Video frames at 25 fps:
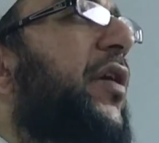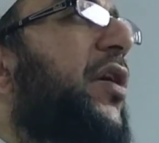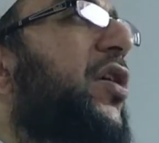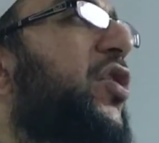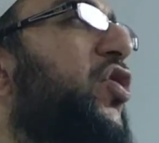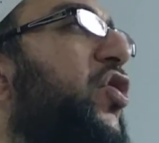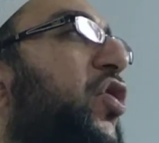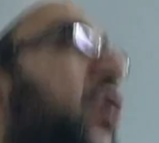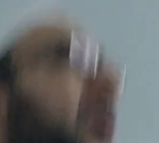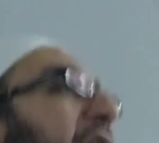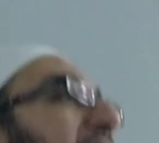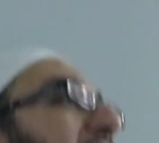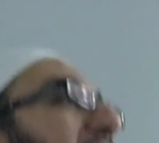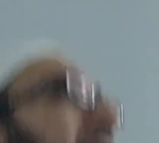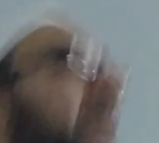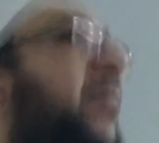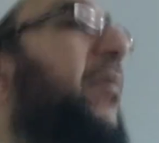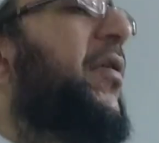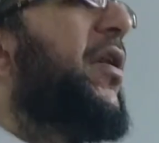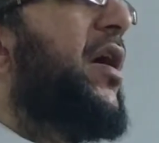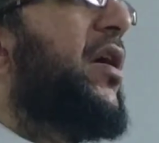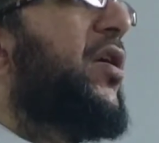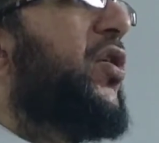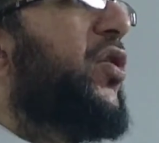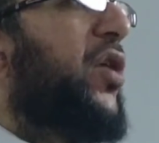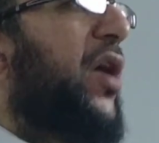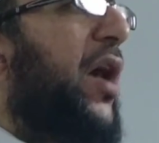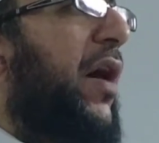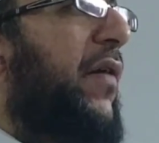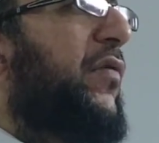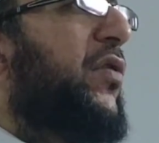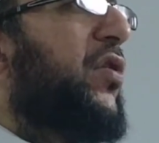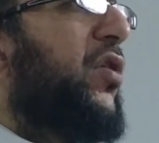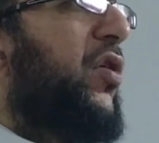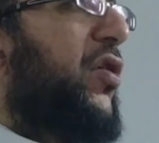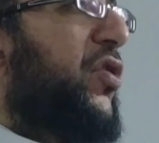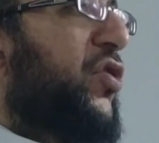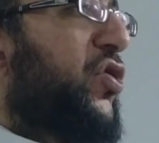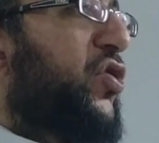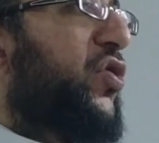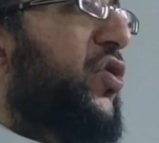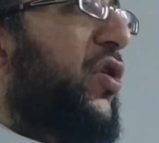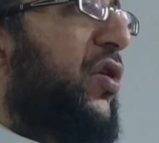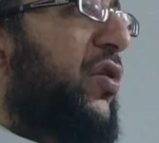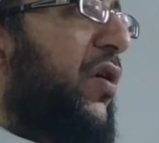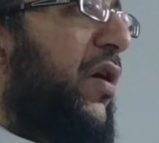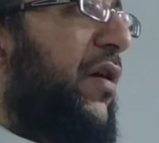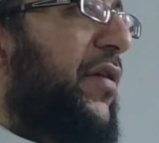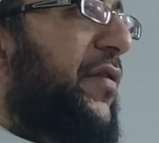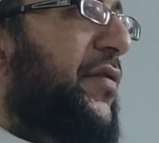tribe, like you have the
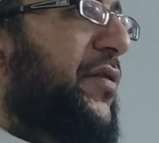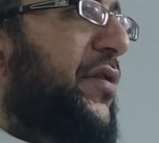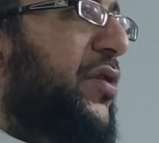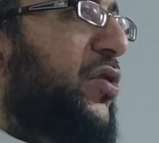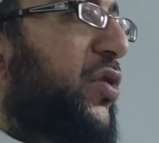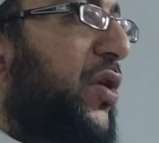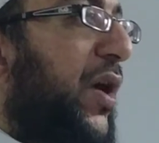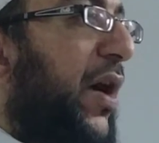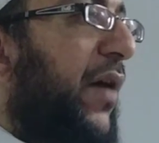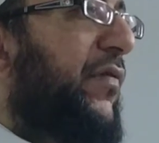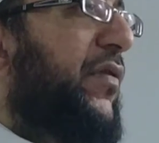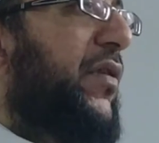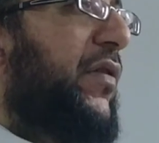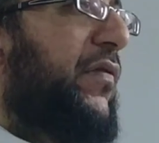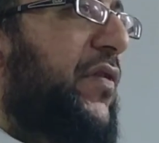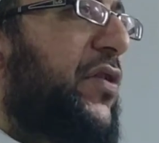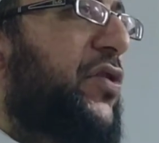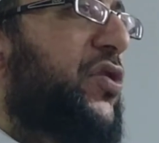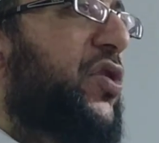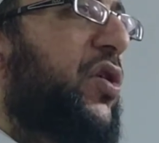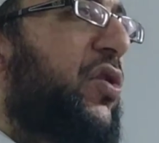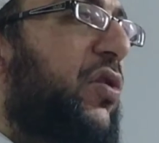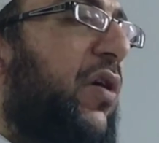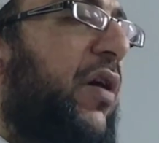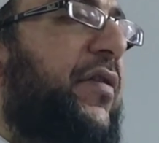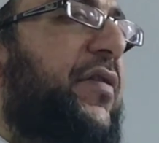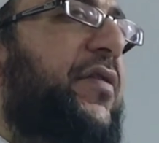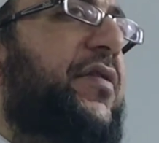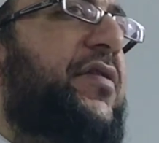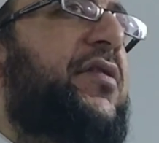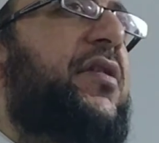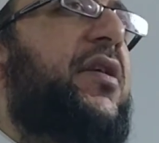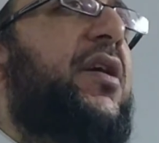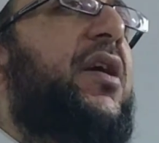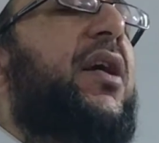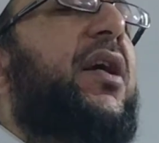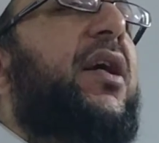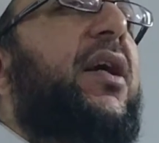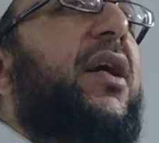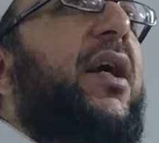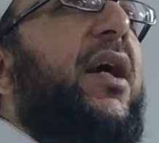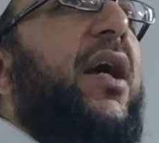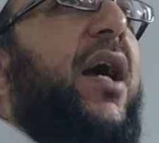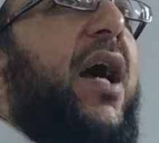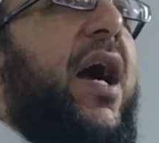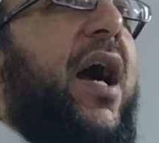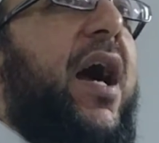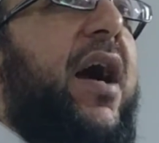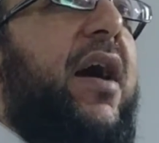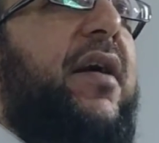Ostrogoths and you have the Visigoths.
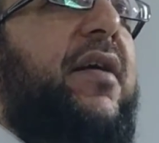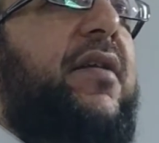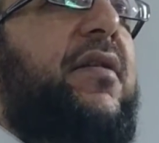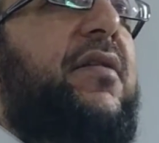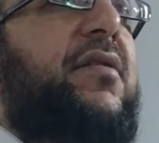And